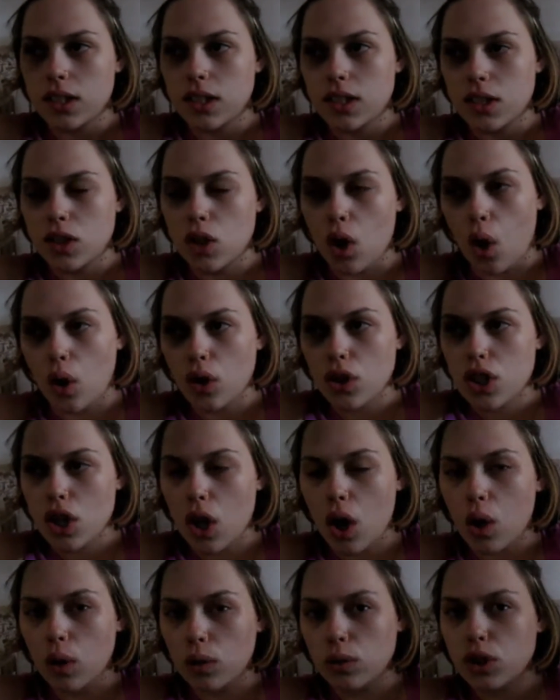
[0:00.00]
not
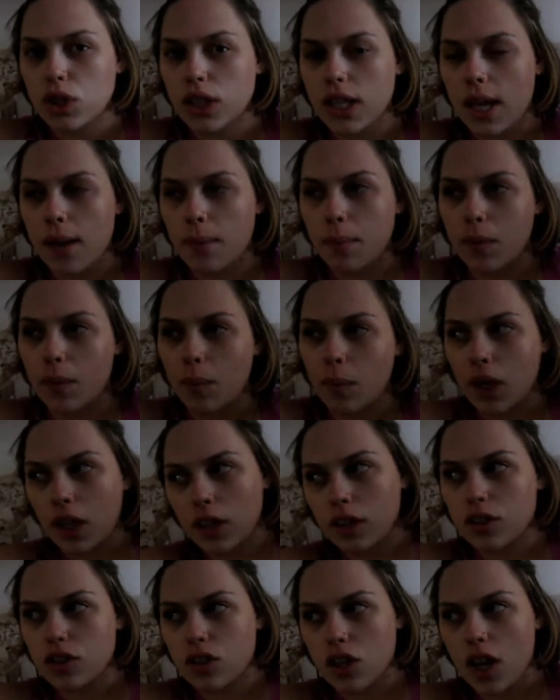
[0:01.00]
hold your camera while
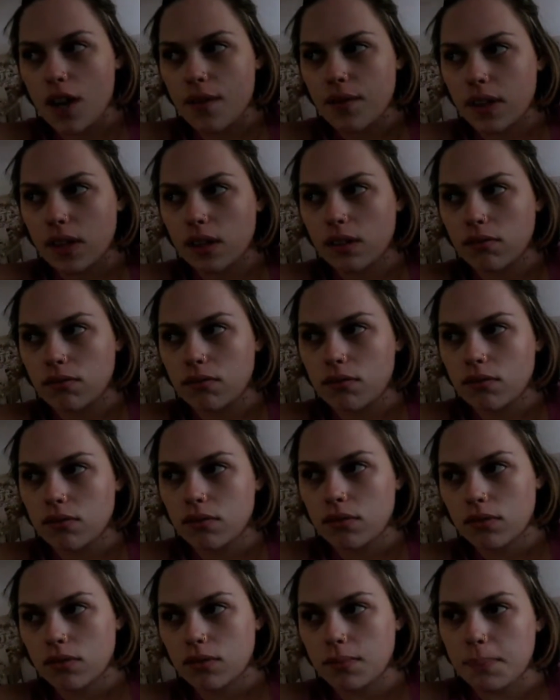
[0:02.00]
you're driving
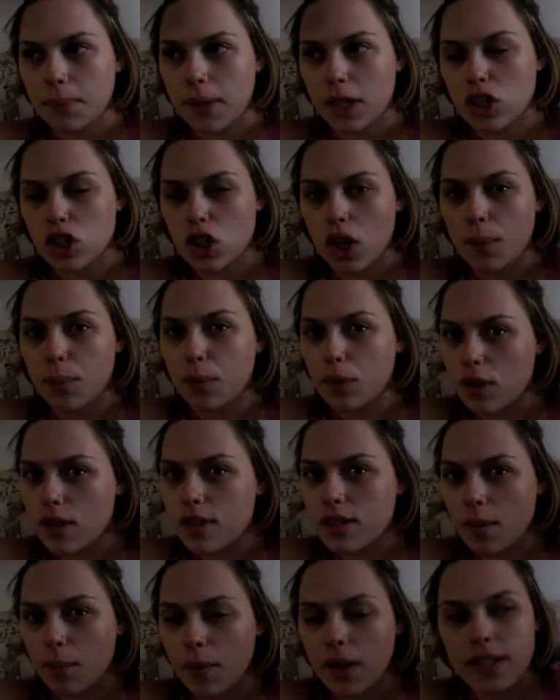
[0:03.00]
but try and put you
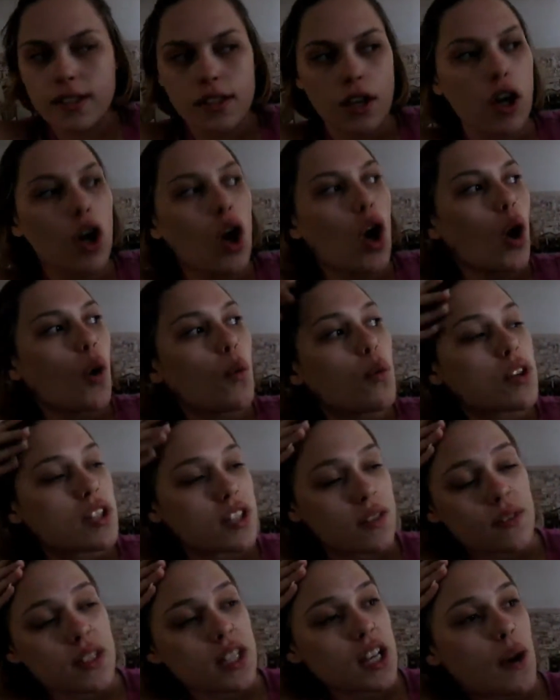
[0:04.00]
somewhere. So we just
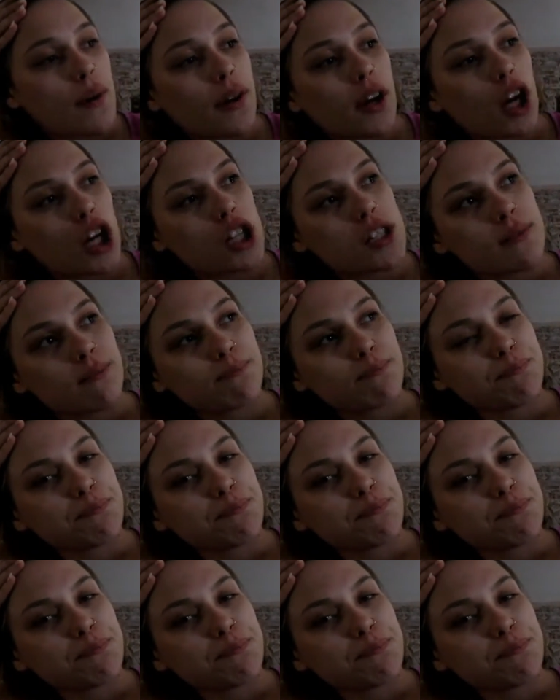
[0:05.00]
have to see how it goes,